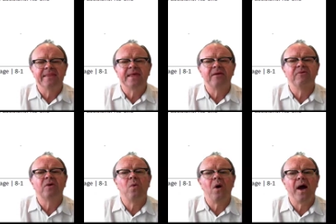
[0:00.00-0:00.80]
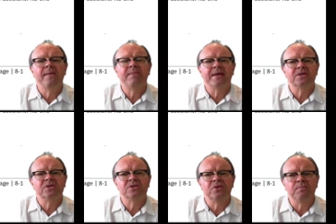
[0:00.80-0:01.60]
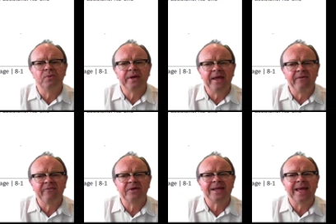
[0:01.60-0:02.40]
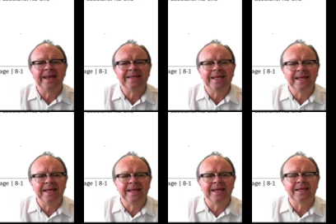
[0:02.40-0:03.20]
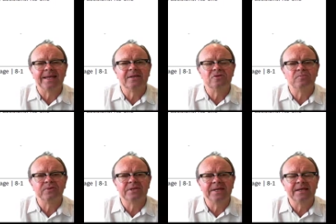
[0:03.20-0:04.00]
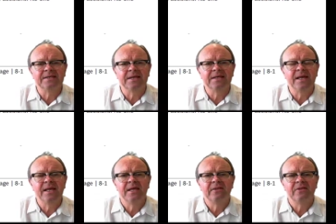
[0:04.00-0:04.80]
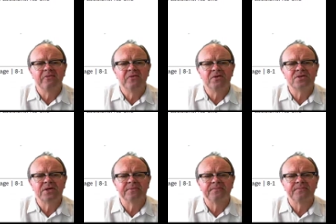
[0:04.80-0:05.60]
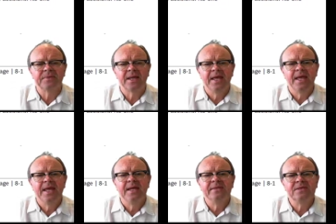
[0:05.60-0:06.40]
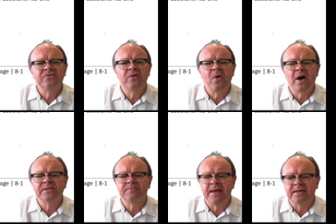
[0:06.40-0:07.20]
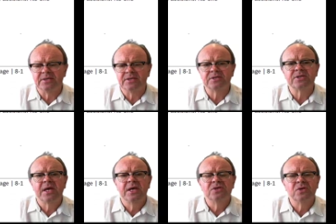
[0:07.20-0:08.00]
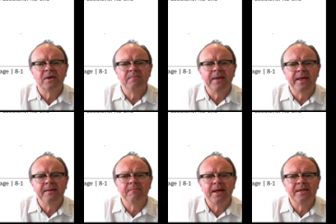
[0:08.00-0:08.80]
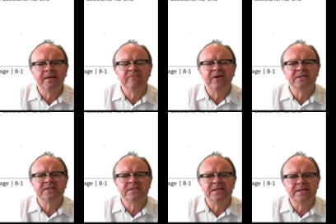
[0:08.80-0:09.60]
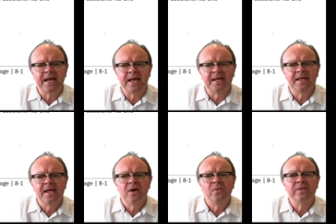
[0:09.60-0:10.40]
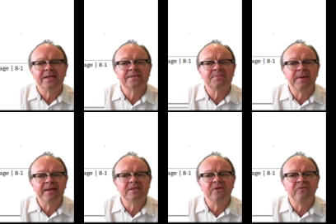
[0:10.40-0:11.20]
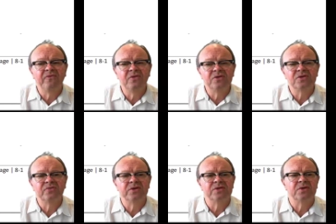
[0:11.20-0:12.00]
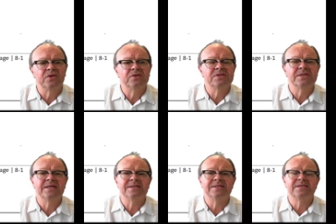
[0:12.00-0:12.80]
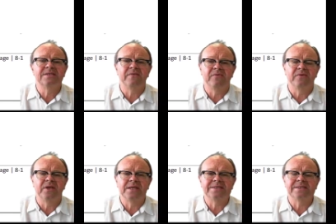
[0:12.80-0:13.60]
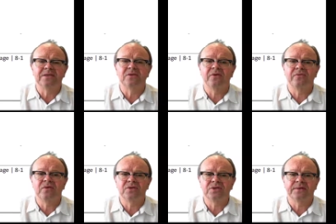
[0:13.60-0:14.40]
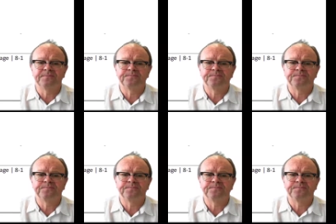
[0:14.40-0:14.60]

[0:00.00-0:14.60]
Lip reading: they require managers to put effort and care into predicting the future. This requires managers to compare money invested today with expected future returns several years into the future.